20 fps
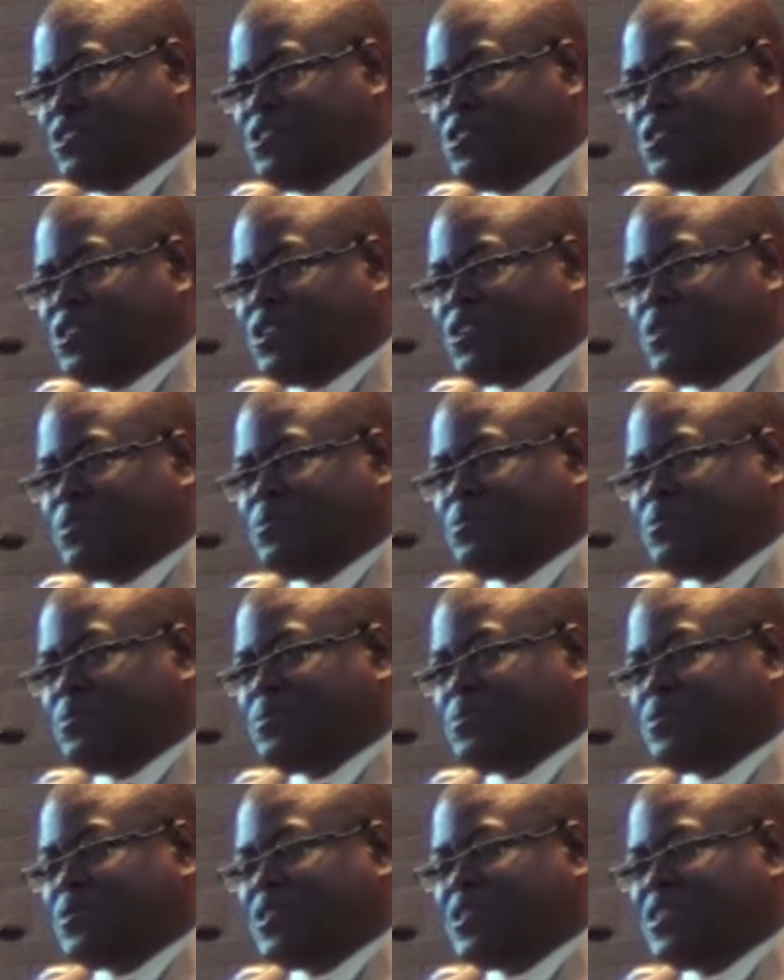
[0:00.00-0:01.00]
you know,
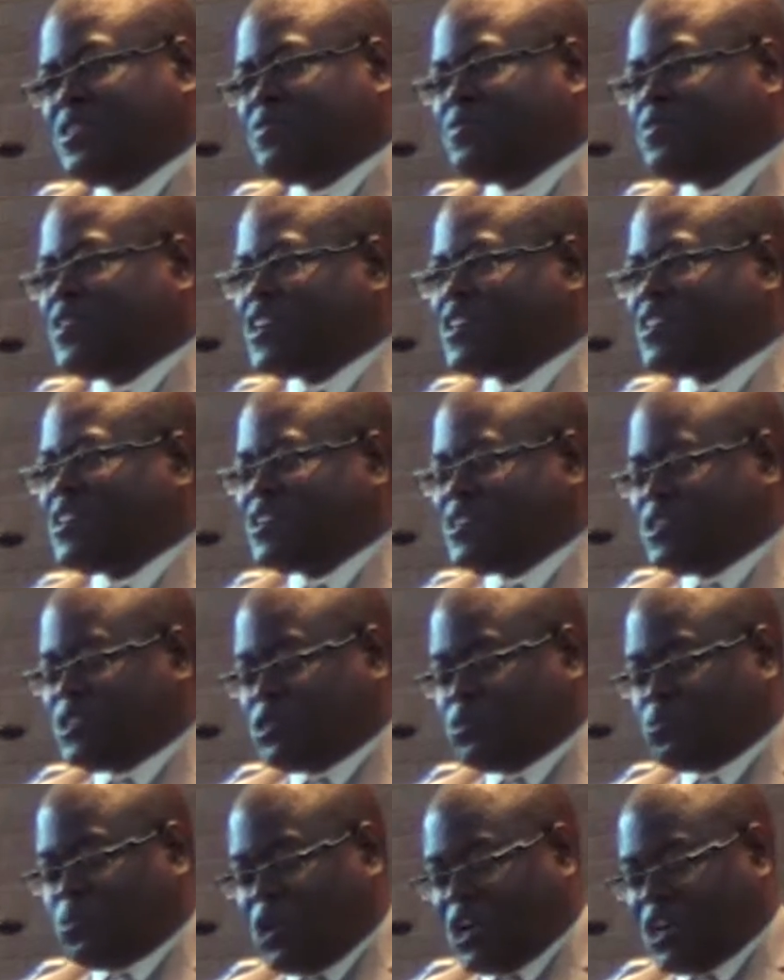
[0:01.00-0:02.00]
the fact that it's
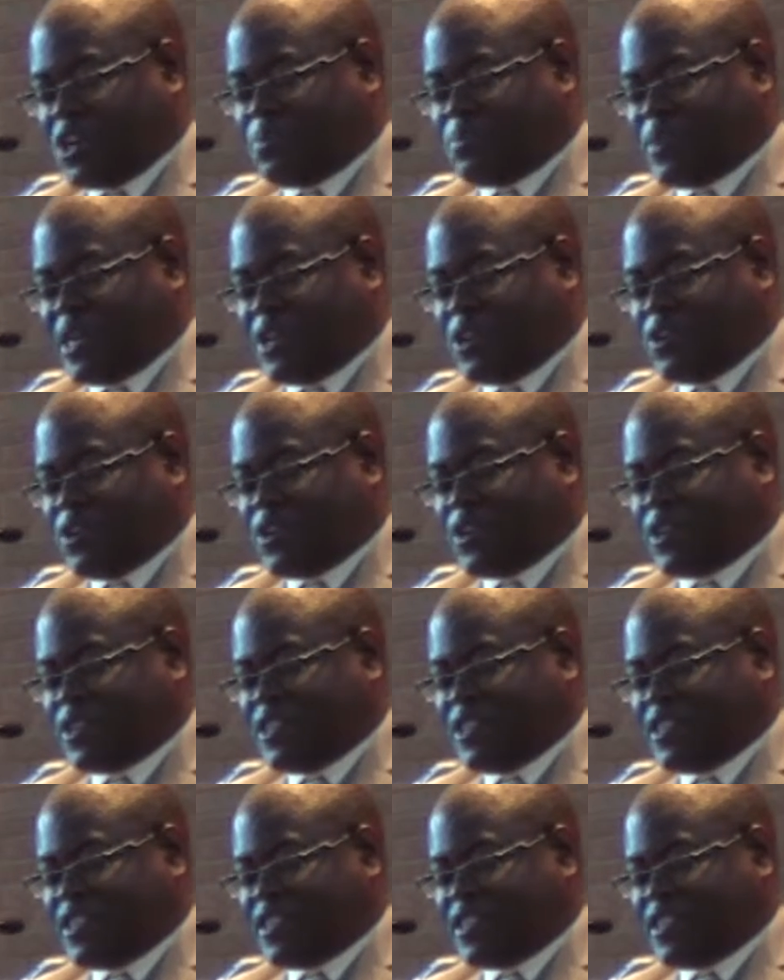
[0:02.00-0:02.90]
spoken by God,